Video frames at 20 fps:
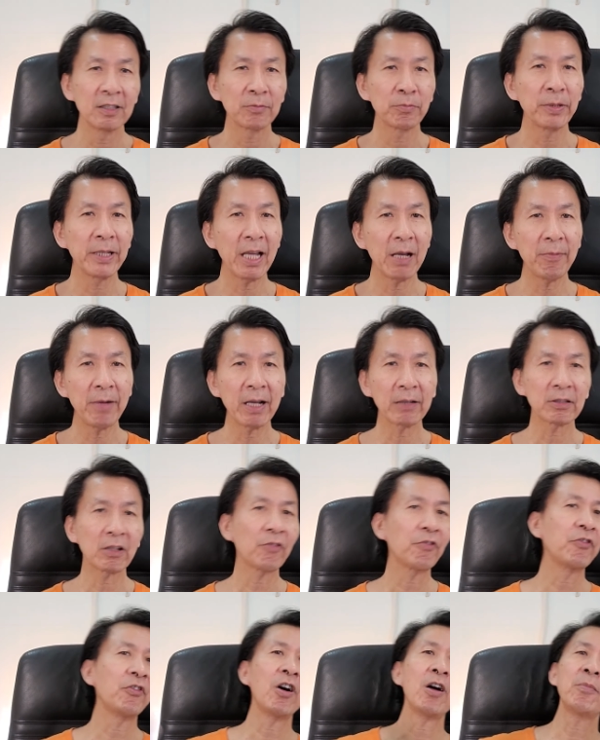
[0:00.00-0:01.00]
BMI has the
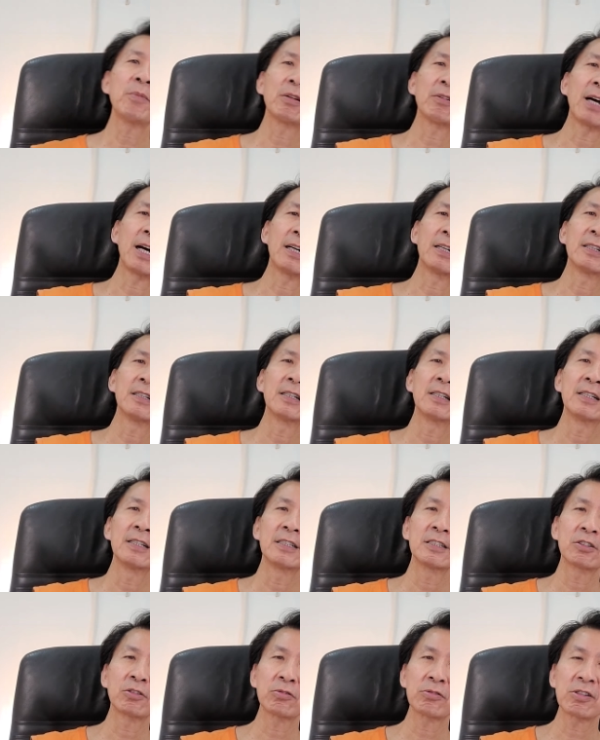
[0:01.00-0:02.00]
formula
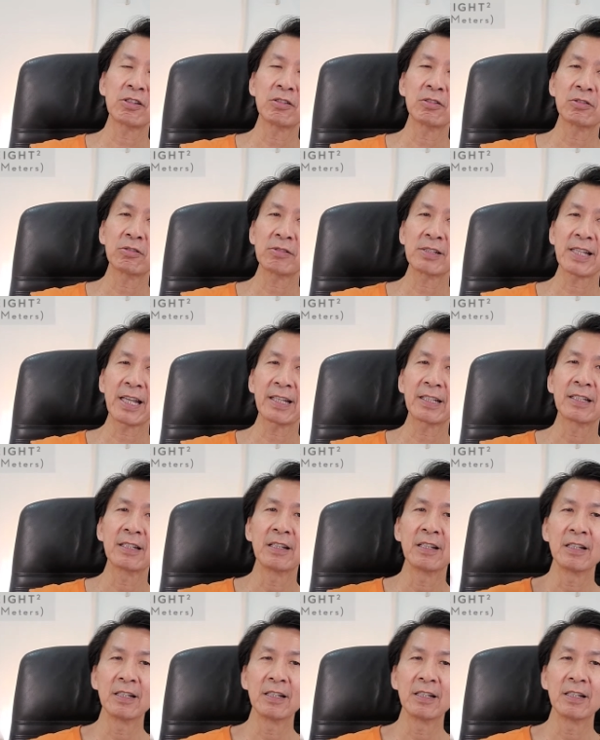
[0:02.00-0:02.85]
to, to say,